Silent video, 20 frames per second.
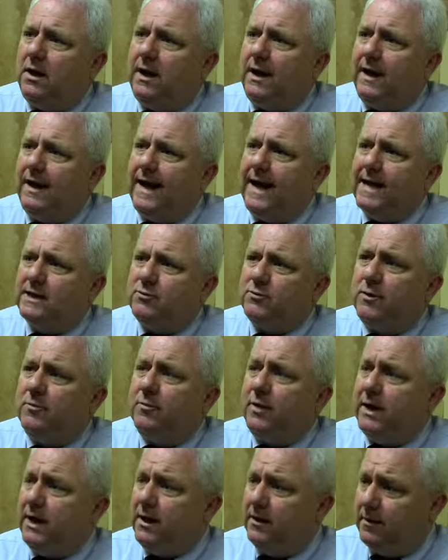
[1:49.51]
And as we're
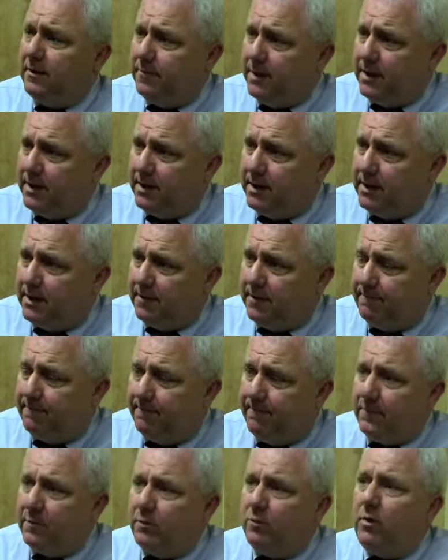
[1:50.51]
bringing them in,
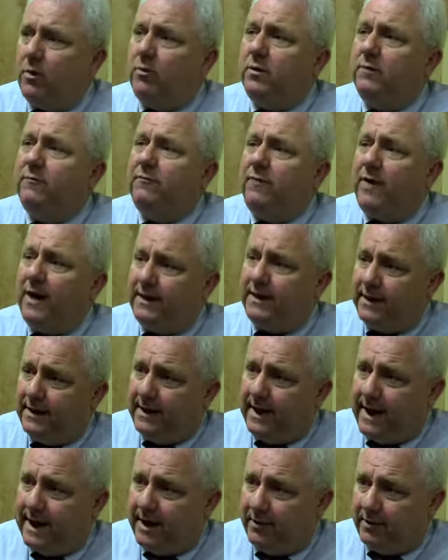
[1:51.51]
what we're
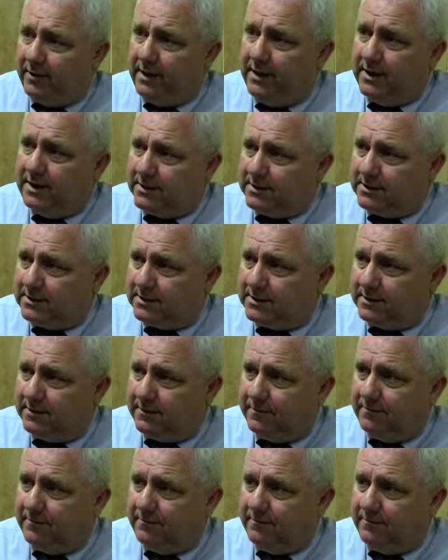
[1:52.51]
finding out is